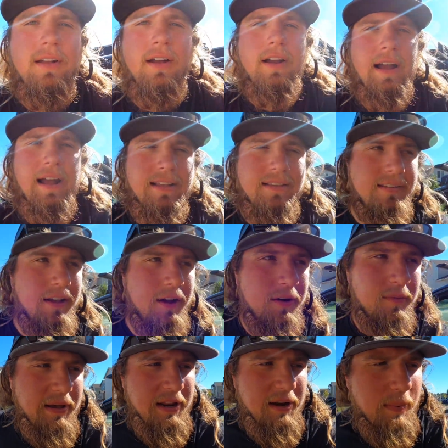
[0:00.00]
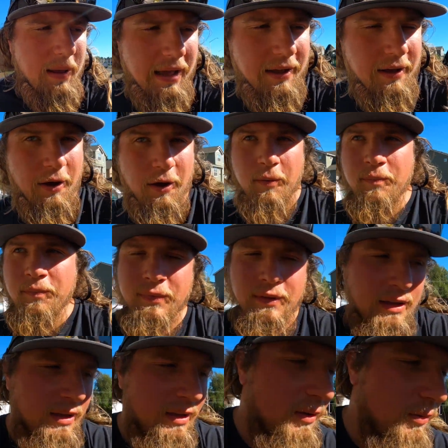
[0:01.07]
All right, so made it back home.
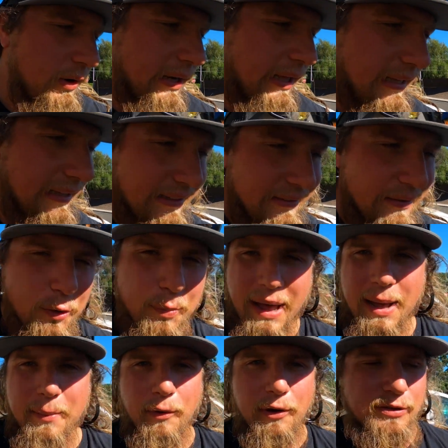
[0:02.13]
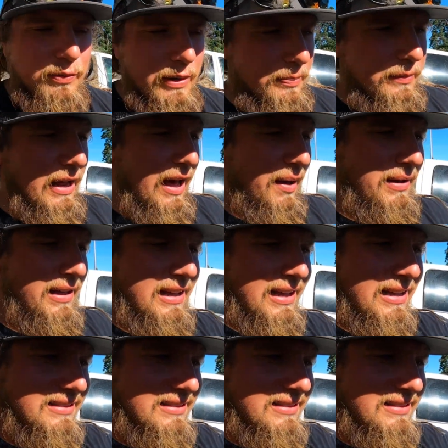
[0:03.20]
We're gonna get these little bad boys whipped up.